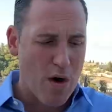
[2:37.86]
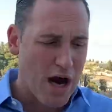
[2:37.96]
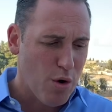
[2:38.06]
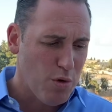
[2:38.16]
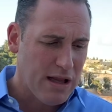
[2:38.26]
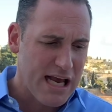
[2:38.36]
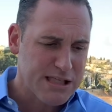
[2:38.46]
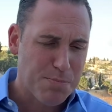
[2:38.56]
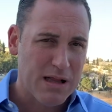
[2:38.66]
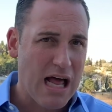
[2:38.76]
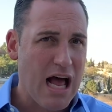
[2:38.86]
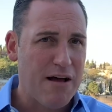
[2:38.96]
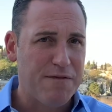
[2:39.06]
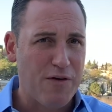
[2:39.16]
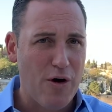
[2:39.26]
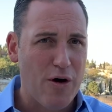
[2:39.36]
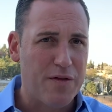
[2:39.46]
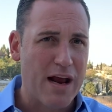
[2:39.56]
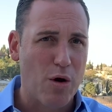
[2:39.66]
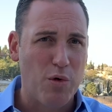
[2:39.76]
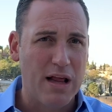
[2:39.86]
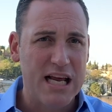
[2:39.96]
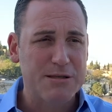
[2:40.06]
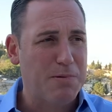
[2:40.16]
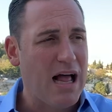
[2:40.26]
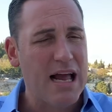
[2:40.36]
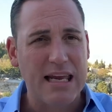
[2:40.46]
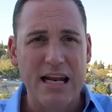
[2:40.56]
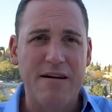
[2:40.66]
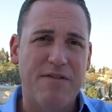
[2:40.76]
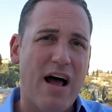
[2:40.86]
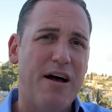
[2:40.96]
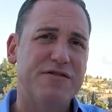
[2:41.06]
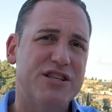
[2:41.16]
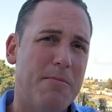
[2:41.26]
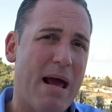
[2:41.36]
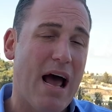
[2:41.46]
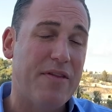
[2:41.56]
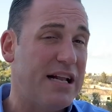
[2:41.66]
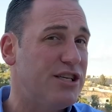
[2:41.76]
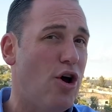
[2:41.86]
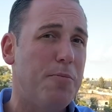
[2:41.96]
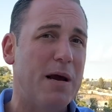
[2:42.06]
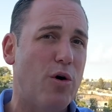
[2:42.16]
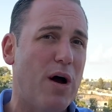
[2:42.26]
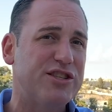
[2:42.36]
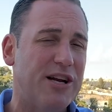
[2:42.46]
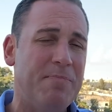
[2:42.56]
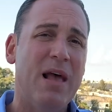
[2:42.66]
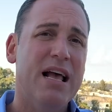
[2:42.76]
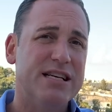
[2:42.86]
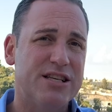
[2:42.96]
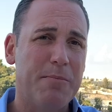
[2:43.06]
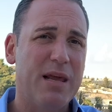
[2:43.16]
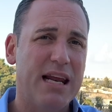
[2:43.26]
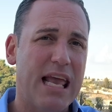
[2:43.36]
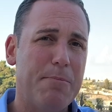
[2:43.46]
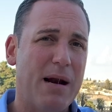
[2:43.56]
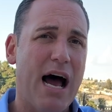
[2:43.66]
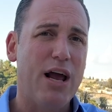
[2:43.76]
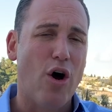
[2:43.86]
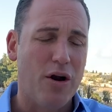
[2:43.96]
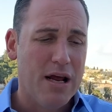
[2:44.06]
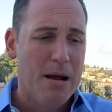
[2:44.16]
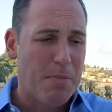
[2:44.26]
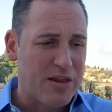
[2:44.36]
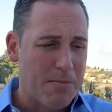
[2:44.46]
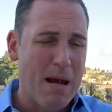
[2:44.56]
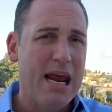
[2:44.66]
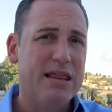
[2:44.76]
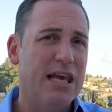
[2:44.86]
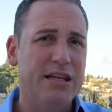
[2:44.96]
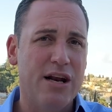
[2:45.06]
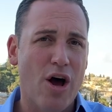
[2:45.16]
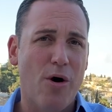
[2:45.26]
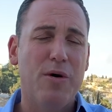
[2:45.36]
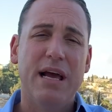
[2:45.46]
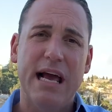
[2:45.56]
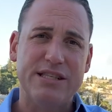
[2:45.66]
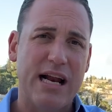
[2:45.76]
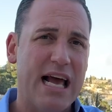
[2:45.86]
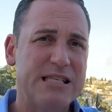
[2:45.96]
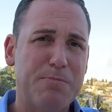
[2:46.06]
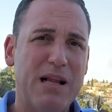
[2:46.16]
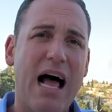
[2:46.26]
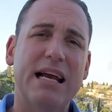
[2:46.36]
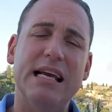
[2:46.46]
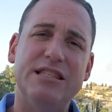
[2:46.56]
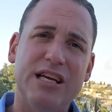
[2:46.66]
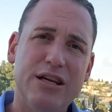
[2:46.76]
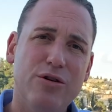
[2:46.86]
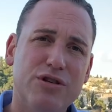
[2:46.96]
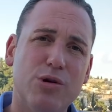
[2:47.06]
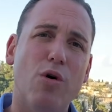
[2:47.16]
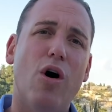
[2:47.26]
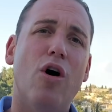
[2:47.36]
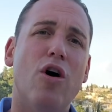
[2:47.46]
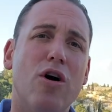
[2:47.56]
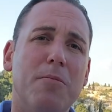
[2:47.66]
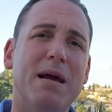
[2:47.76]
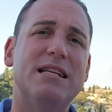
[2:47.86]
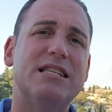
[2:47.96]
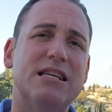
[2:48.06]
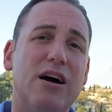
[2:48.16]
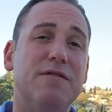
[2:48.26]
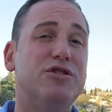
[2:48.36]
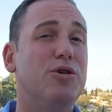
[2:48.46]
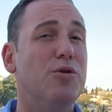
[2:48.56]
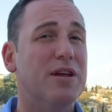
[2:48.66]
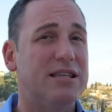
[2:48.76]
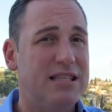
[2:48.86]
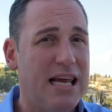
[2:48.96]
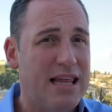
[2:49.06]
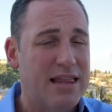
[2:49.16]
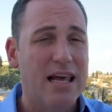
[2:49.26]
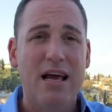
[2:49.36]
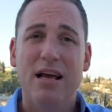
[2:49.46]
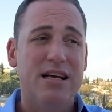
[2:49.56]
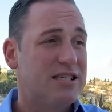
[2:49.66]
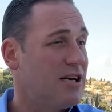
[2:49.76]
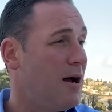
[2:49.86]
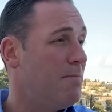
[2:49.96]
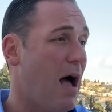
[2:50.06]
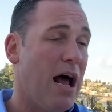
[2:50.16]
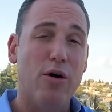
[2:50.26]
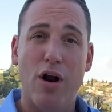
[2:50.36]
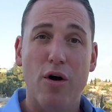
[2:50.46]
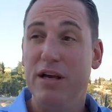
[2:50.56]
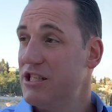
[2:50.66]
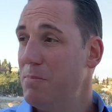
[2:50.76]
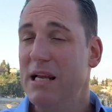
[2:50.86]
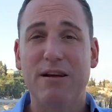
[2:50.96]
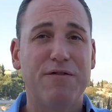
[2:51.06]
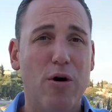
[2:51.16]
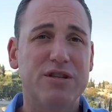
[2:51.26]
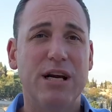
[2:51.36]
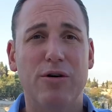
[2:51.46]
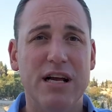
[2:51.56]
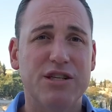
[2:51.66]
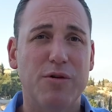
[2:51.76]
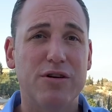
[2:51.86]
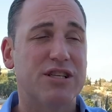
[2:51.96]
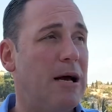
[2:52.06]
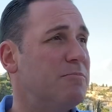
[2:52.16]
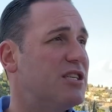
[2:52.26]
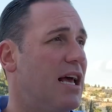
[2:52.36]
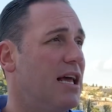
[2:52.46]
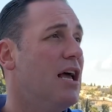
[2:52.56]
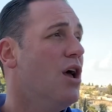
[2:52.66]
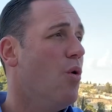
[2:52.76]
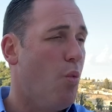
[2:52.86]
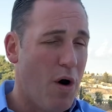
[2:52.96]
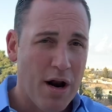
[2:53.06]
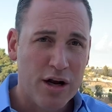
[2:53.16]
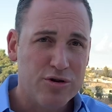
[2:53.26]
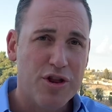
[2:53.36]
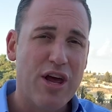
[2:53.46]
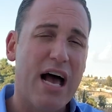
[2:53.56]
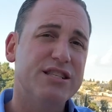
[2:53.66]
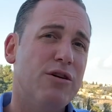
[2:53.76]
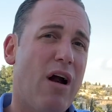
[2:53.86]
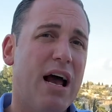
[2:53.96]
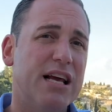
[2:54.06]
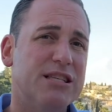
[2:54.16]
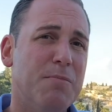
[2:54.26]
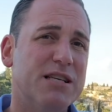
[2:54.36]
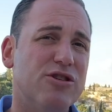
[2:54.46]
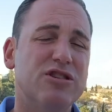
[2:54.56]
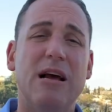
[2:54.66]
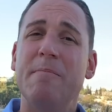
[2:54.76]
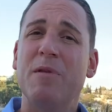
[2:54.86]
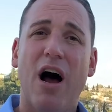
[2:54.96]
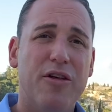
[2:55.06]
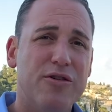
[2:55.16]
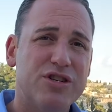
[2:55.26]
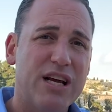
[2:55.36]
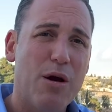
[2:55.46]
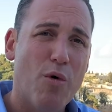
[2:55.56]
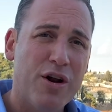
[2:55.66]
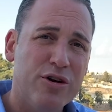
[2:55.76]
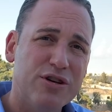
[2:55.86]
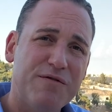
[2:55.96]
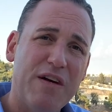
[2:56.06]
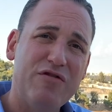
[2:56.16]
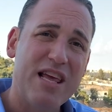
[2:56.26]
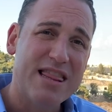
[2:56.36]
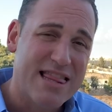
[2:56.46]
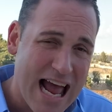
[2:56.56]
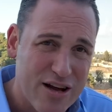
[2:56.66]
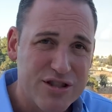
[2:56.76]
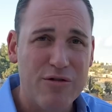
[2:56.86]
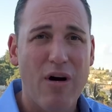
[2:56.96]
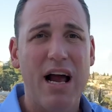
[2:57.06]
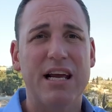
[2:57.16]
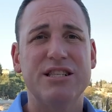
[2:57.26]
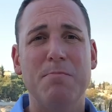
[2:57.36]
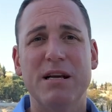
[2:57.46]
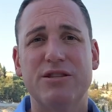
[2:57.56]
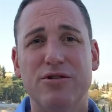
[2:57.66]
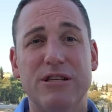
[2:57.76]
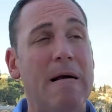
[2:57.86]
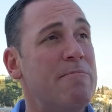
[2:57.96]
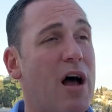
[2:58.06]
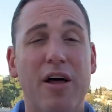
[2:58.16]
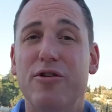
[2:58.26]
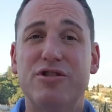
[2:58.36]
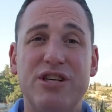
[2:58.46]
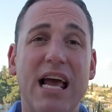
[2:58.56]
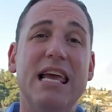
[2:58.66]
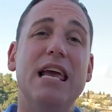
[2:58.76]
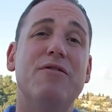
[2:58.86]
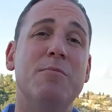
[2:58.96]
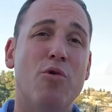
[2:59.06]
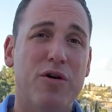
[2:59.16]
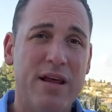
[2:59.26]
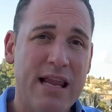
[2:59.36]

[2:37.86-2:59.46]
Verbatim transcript: Where will Hezbollah fall there? Will Hezbollah get involved somehow? That's an open question, something to keep an eye on. But the main thing to know is that Hezbollah continues to arm itself to the teeth some, I don't know, you speak to folks here in Israel, some say 100,000 rockets and missiles, others say 150,000 rockets and missiles, others say even more